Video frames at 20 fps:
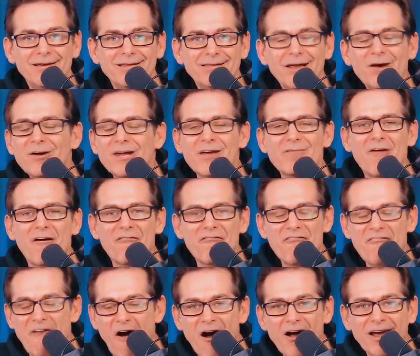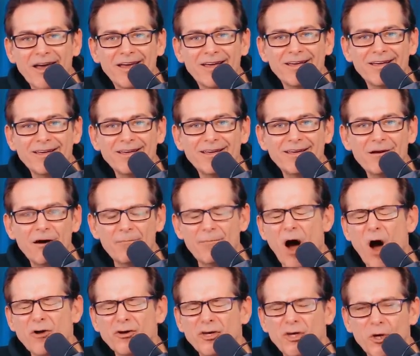They don't give a fuck
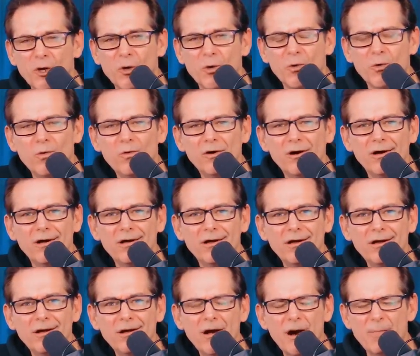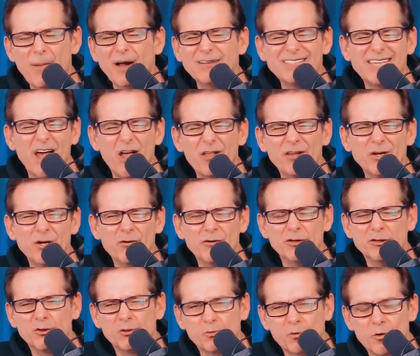about you, about telling you
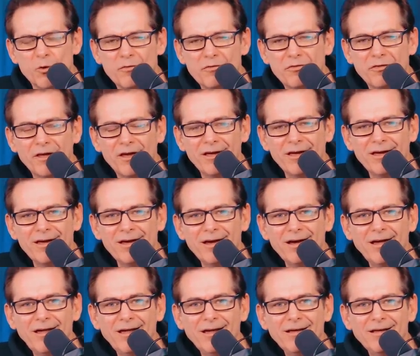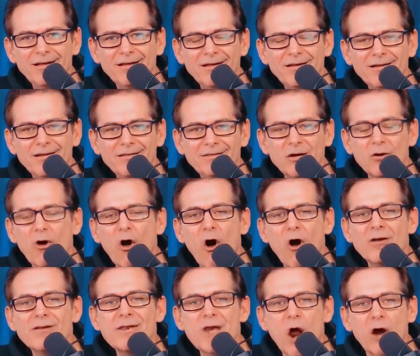the truth. They're
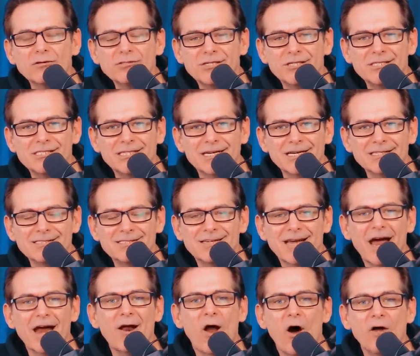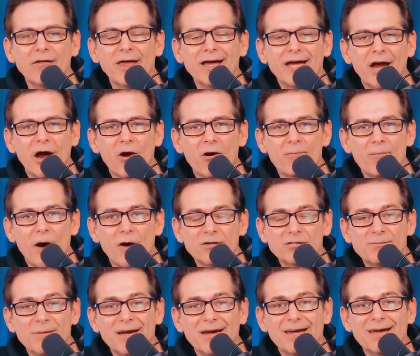all narcissists, and all they care about
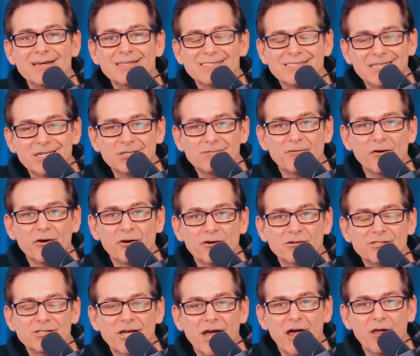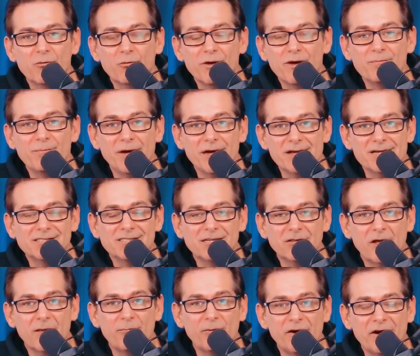is making a six-figure salary and being a
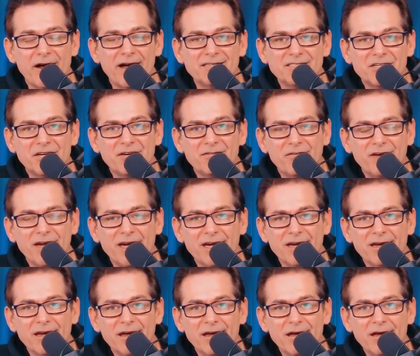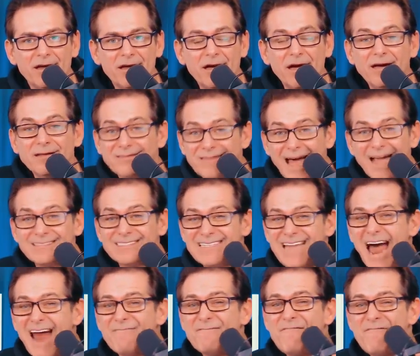celebrity on TV. That's
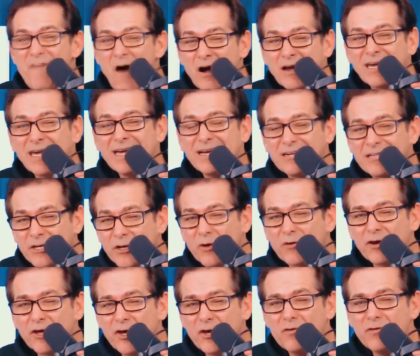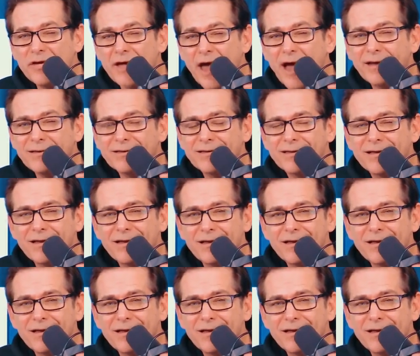not fucking clear to you yet?